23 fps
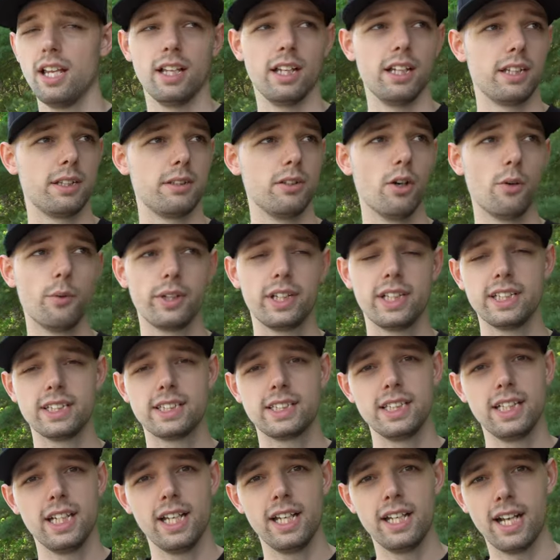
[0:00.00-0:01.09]
Like no one can
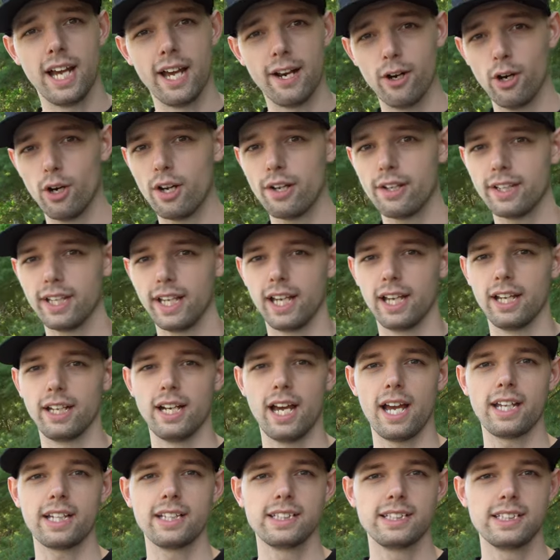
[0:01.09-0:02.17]
see in at all and
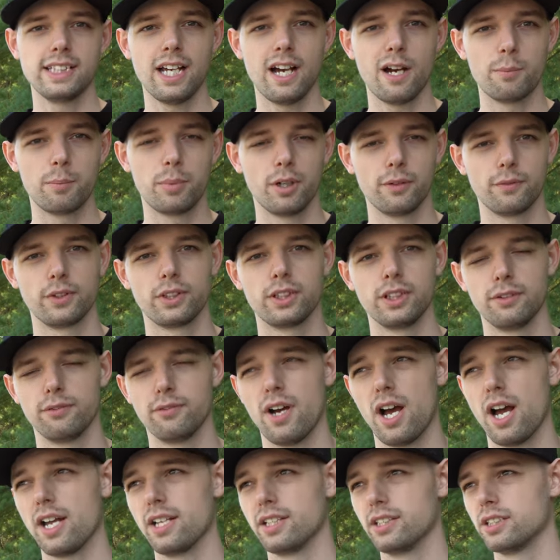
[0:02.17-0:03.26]
I can see out perfectly
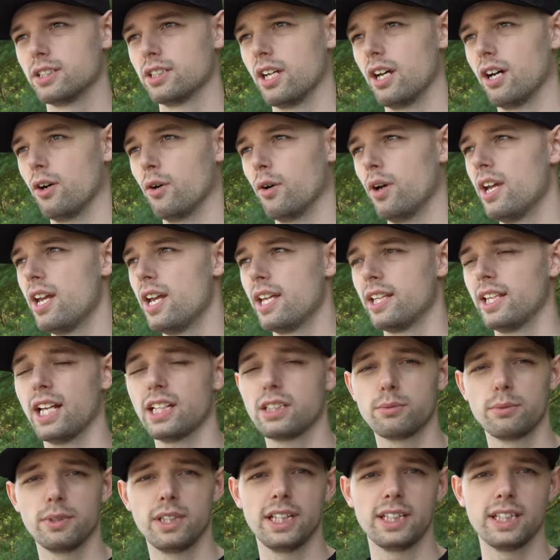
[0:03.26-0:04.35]
fine. So
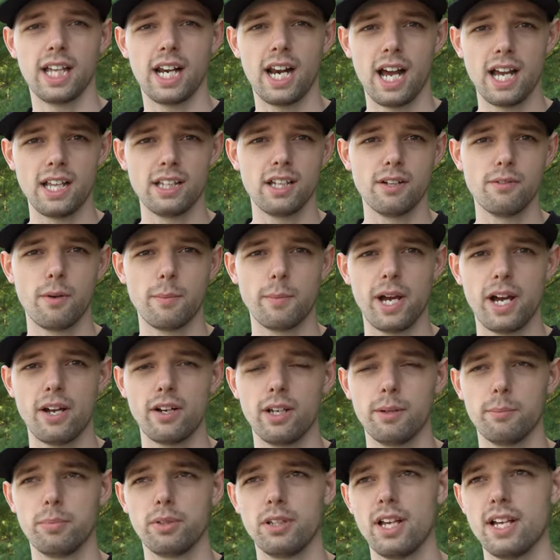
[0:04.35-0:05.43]
that's one thing that I love about
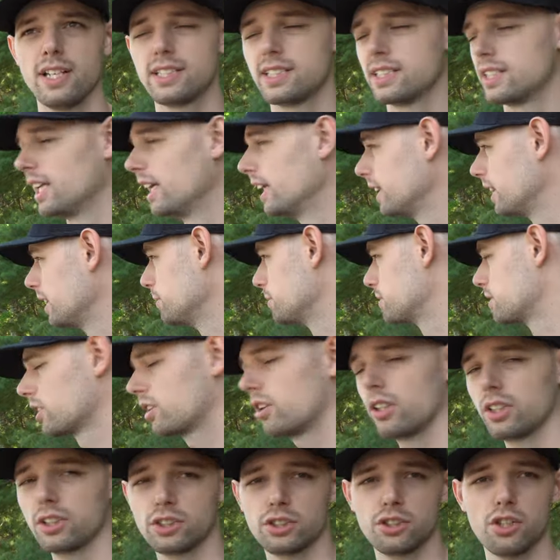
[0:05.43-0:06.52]
it. Plus it keeps the
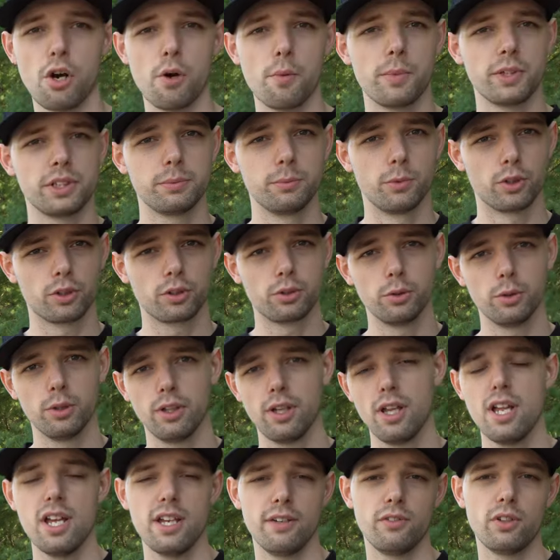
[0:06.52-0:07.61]
car so much more cool.
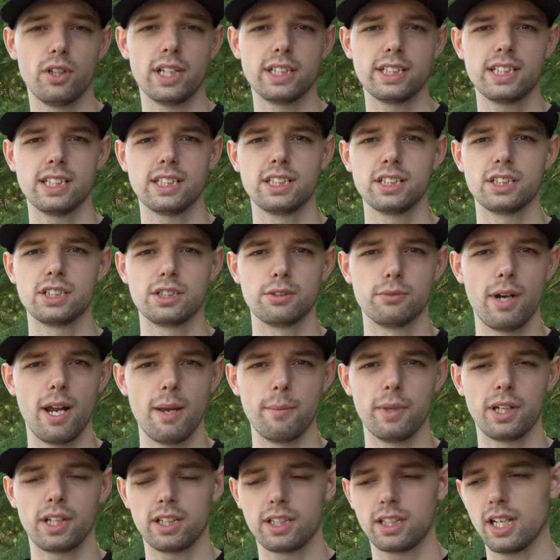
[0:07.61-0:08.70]
If you guys get the
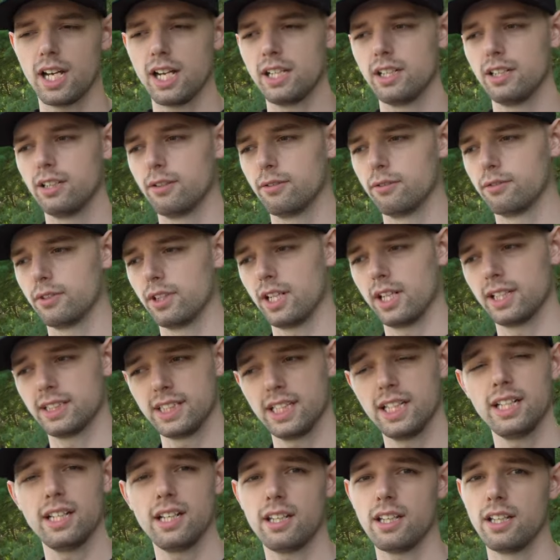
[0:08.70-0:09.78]
ceramic kind of uh,
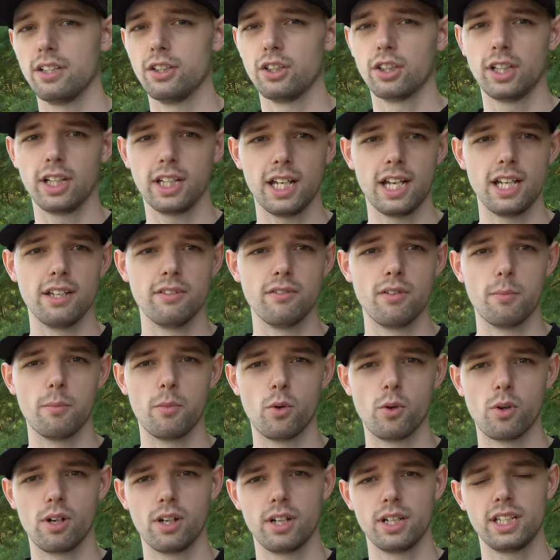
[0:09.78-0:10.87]
tint, then you're gonna get even
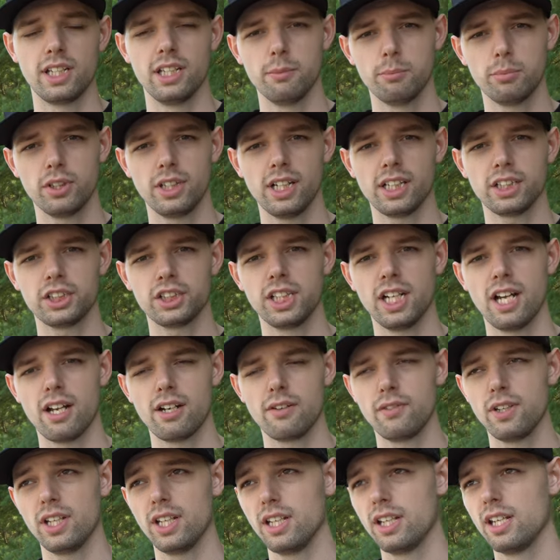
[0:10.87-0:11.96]
more heat protection out
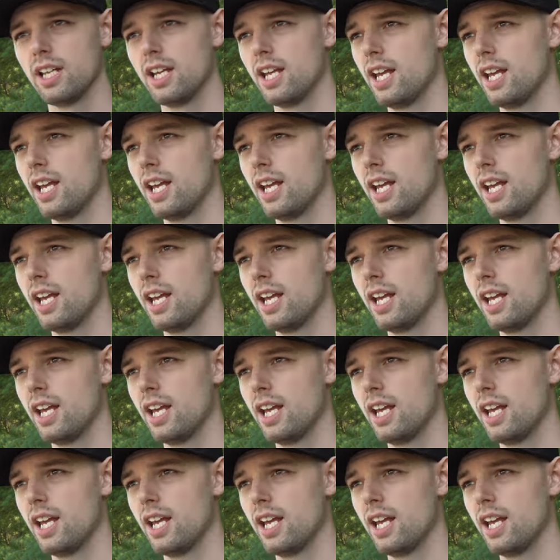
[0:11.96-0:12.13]
of it